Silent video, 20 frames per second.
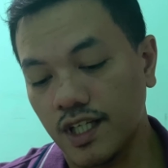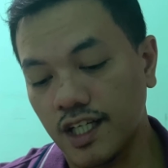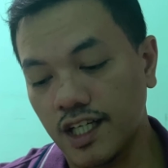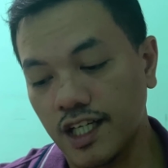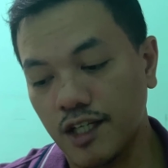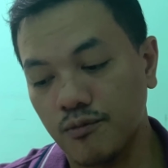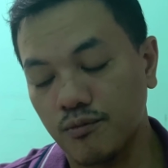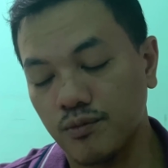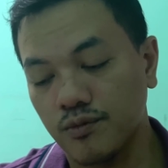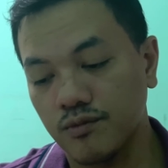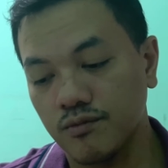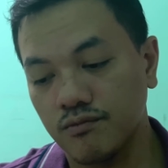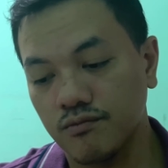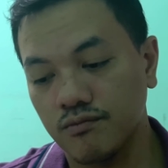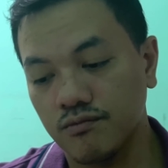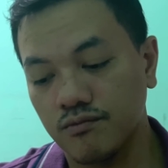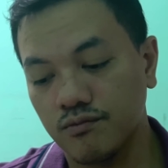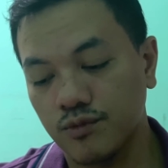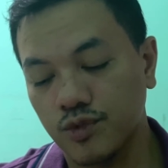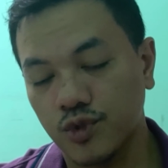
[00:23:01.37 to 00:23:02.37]
had
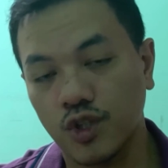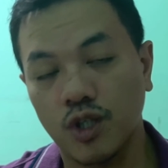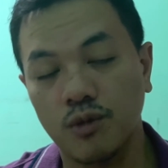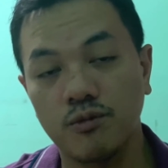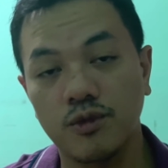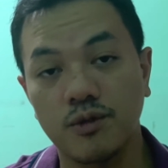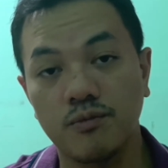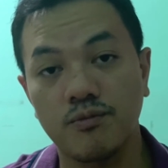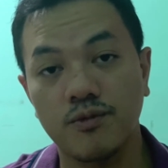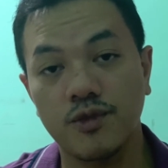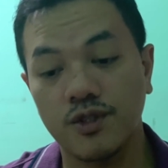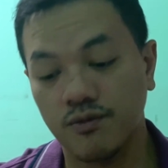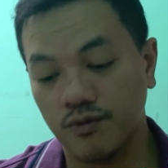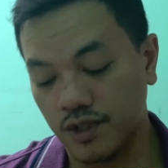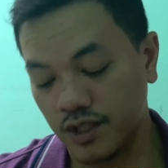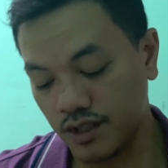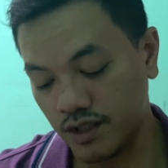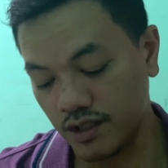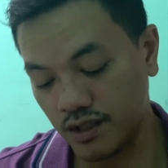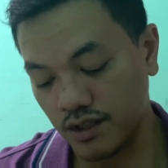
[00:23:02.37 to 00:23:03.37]
problems
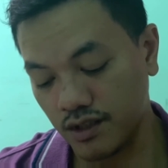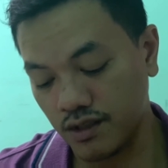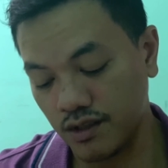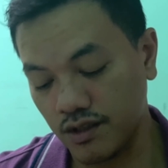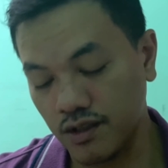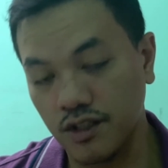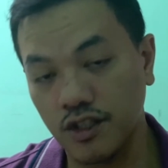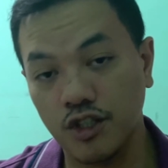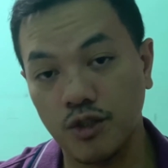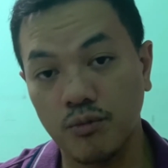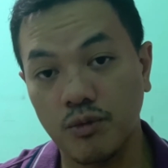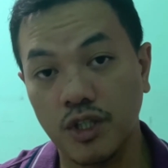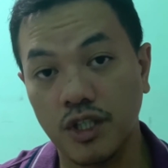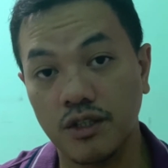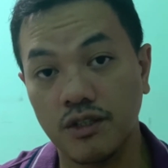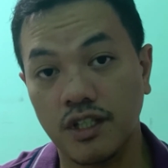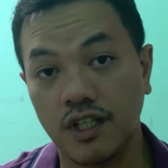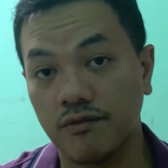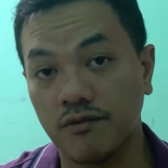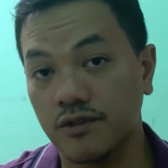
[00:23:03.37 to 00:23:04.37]
with the
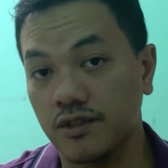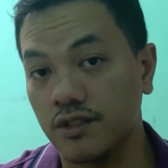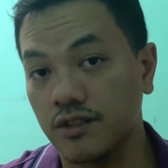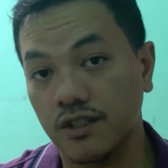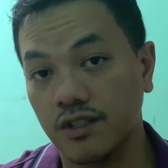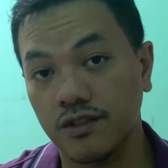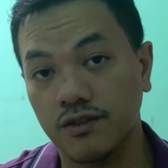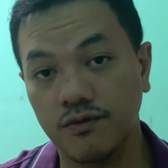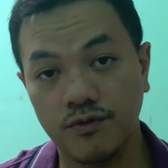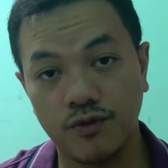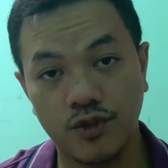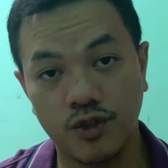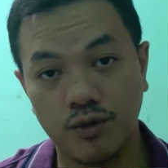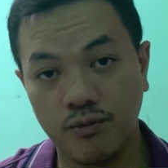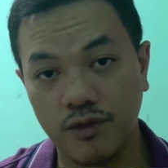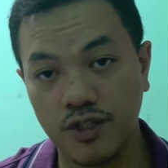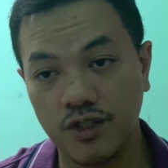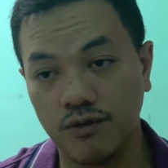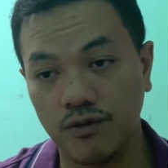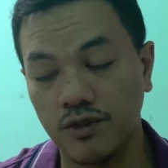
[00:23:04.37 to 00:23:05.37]
earbud after just 4
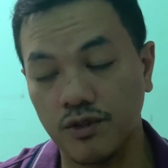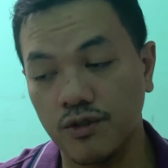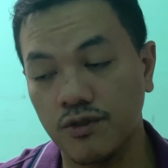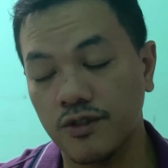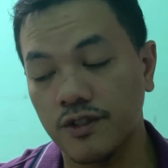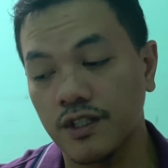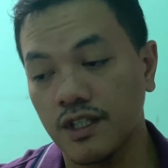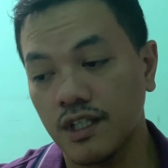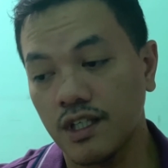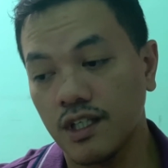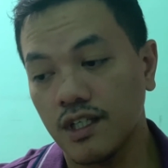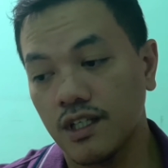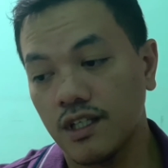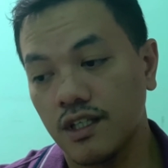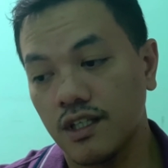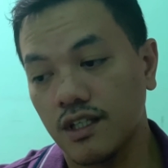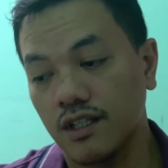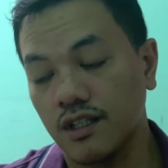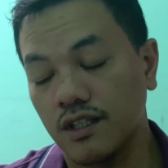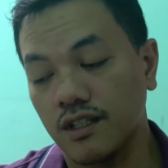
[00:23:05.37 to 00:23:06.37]
months of use
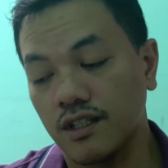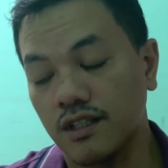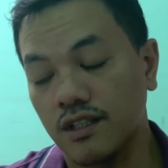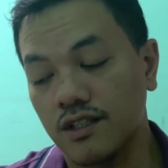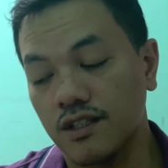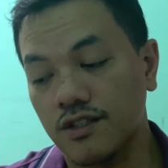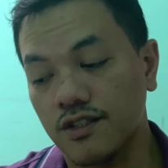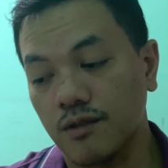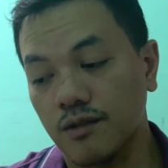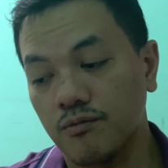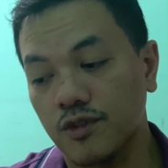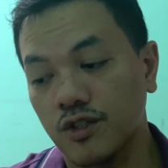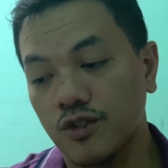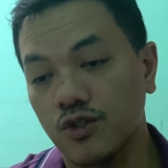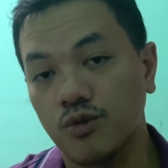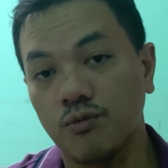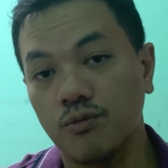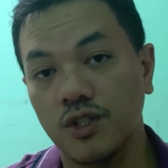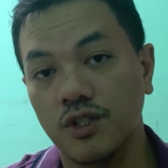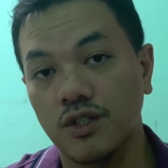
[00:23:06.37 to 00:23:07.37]
is something
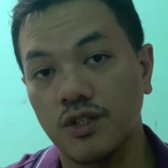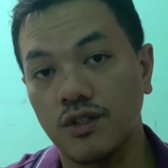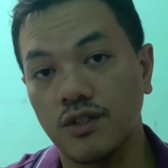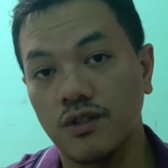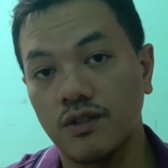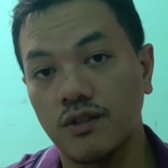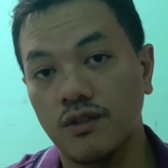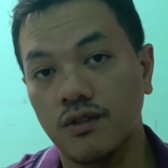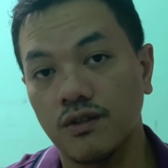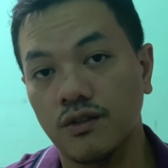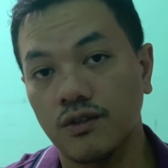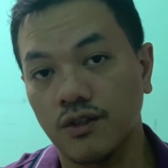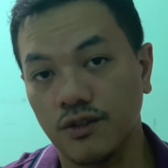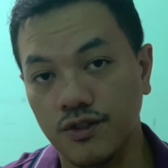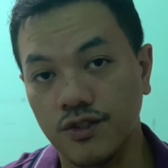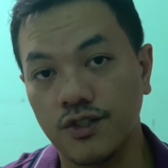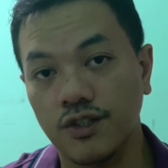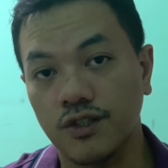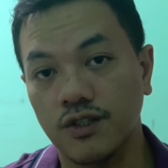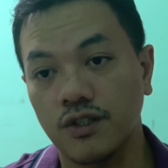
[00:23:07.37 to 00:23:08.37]
to be
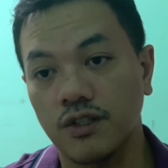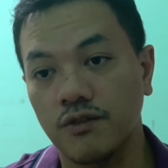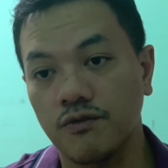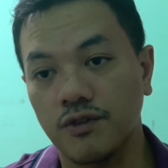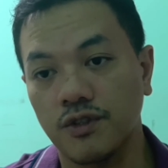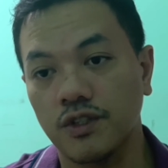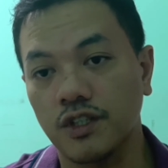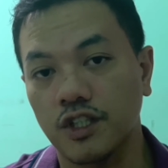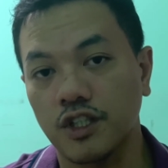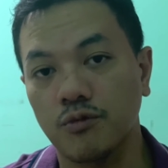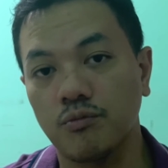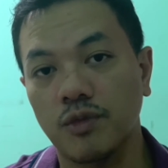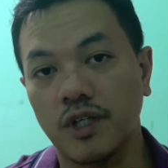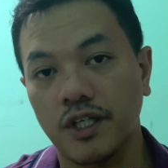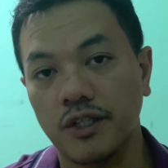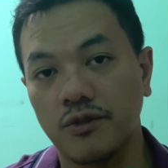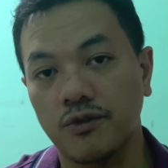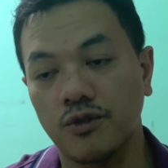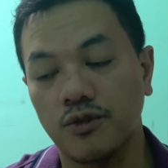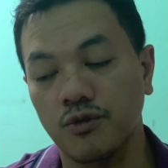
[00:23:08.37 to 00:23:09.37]
concerned if you're gonna
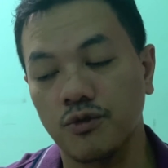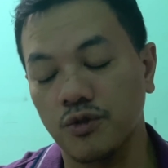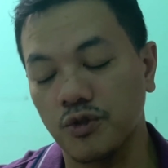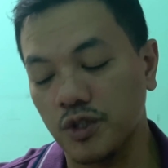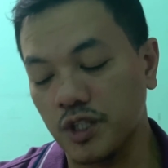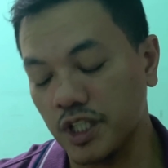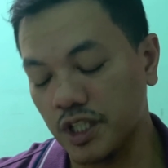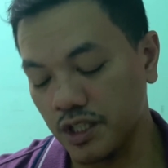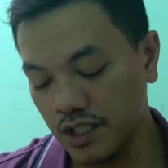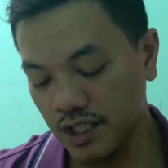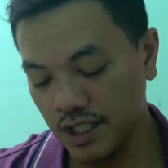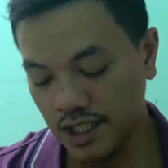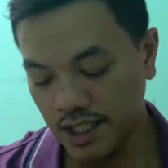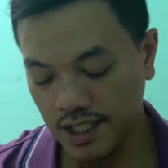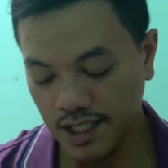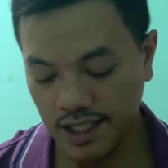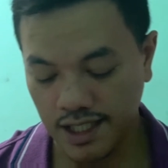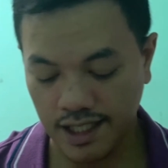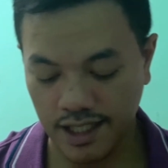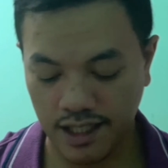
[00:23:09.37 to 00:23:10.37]
buy your own unit.
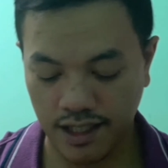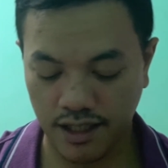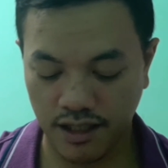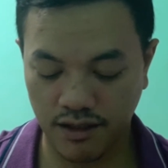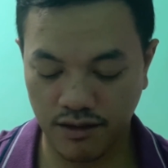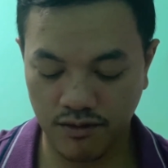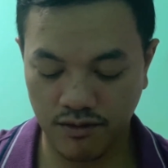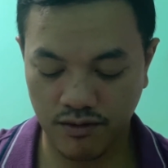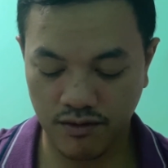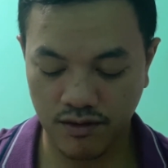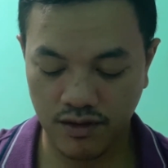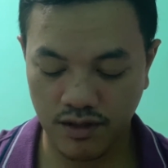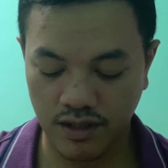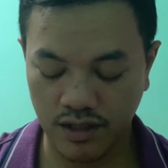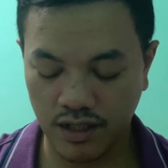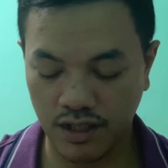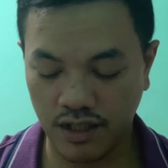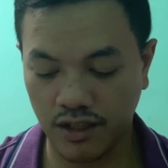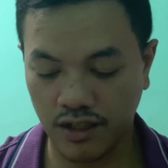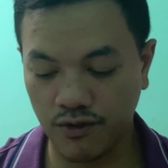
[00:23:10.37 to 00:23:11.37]
And
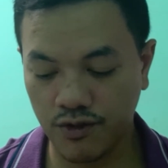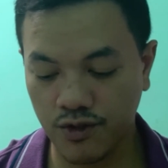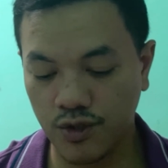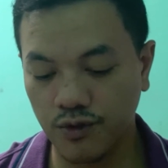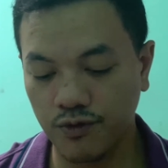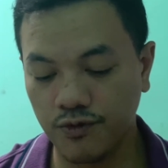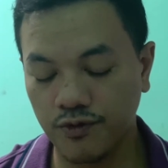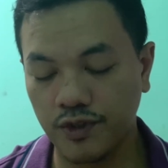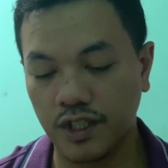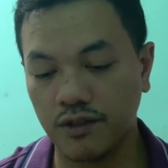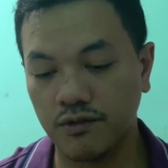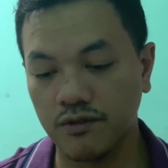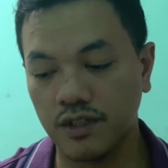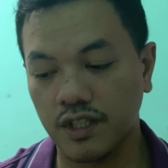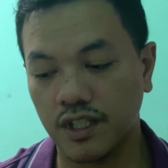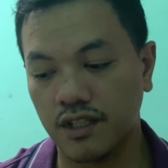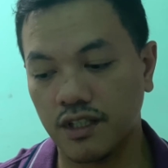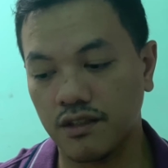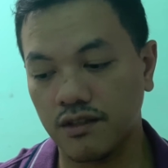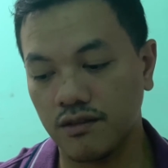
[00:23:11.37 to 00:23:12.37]
I also found
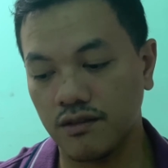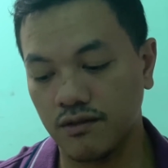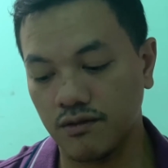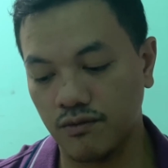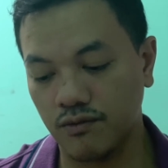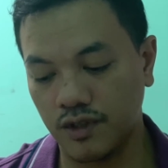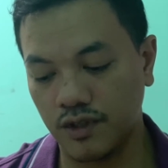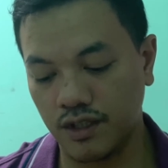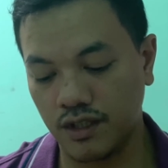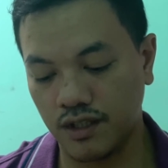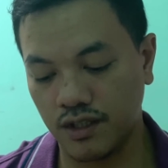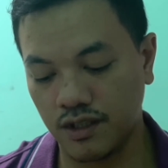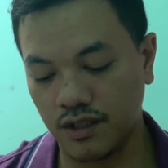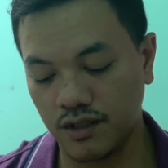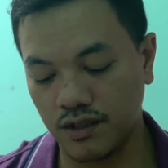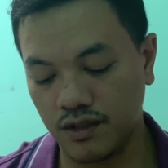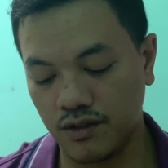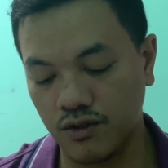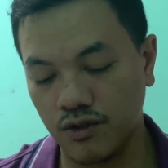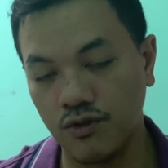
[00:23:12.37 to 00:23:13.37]
that
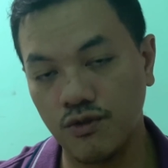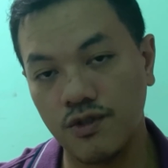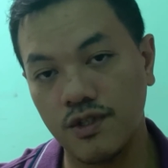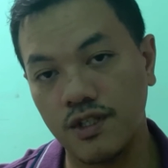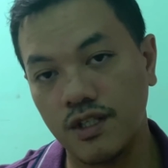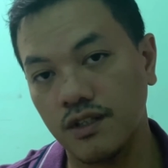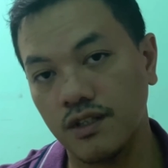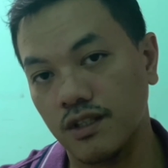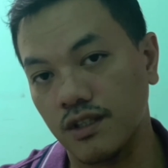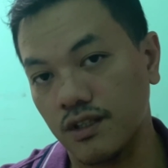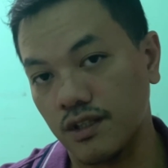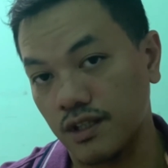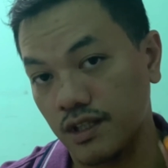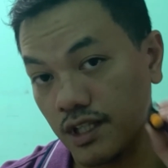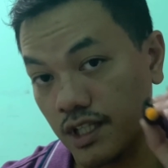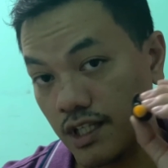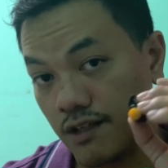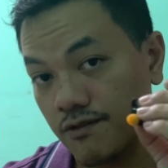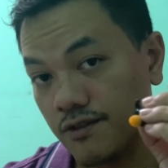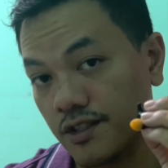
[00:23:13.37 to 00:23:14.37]
when using the
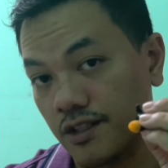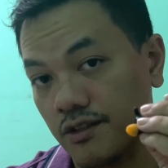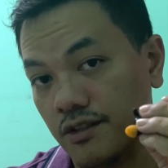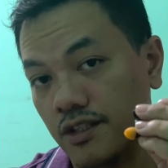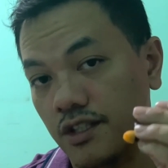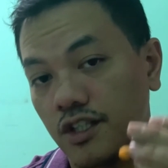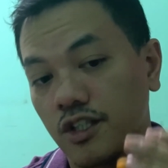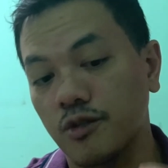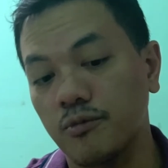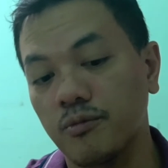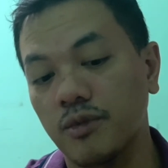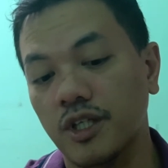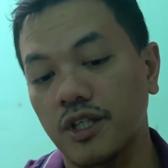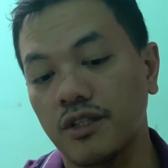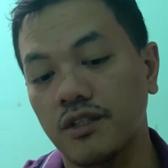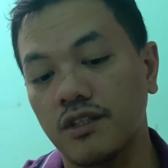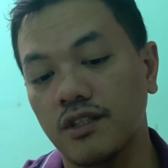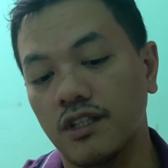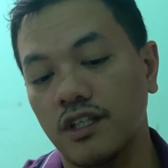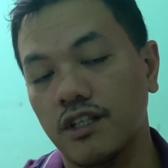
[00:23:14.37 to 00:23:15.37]
left side of the
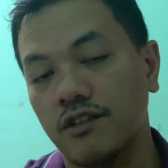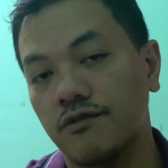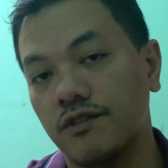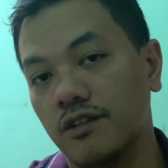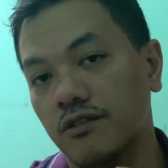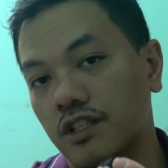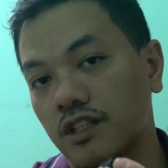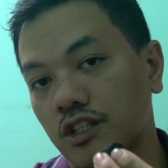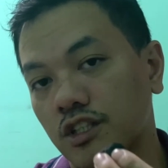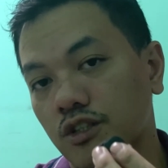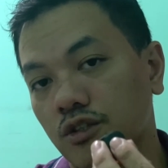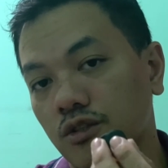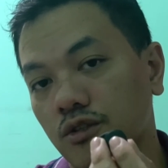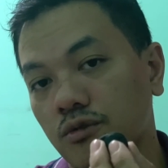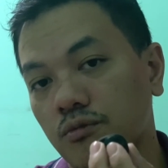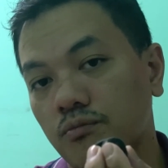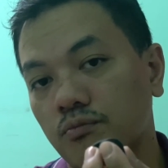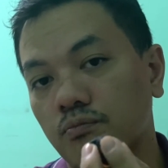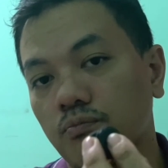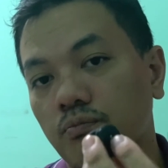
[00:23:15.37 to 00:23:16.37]
earbud, I found that
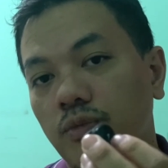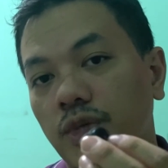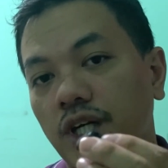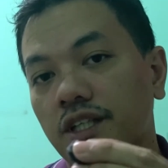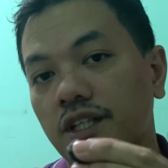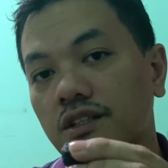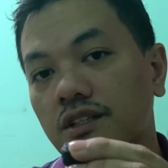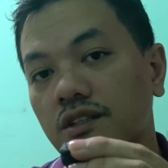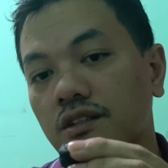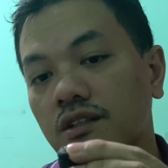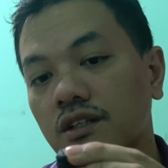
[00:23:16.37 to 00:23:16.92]
the button